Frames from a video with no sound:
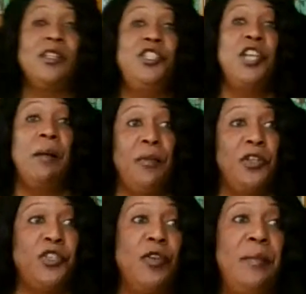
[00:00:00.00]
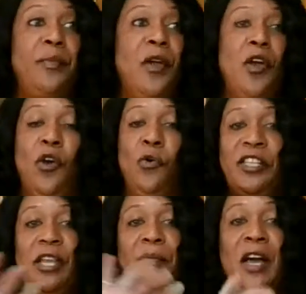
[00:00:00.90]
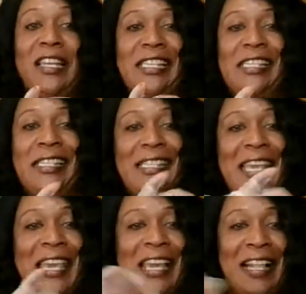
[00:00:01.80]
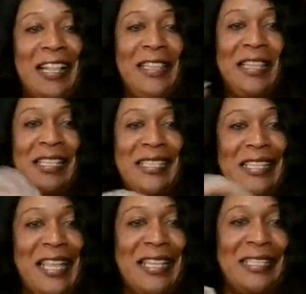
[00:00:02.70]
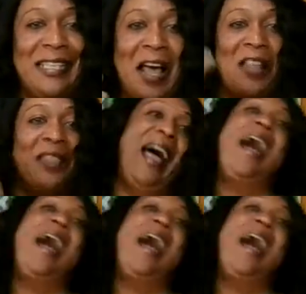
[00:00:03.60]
jumbo shrimp, which I'm going to seal the slit on the